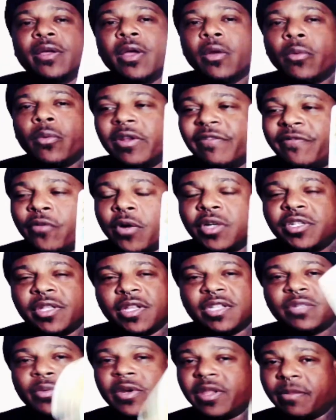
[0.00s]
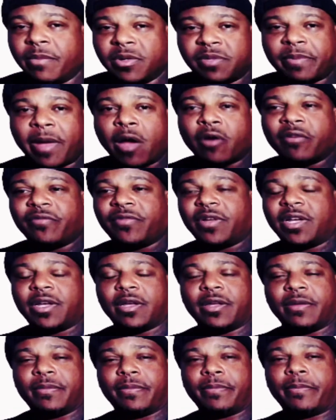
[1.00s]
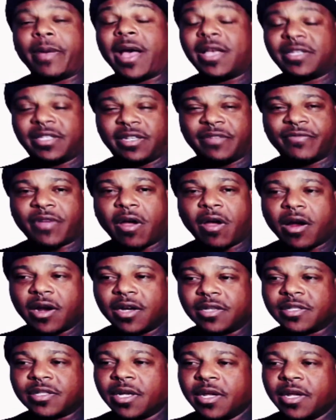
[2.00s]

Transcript: Wheel of Fortune, this is one of the most powerful positive cards.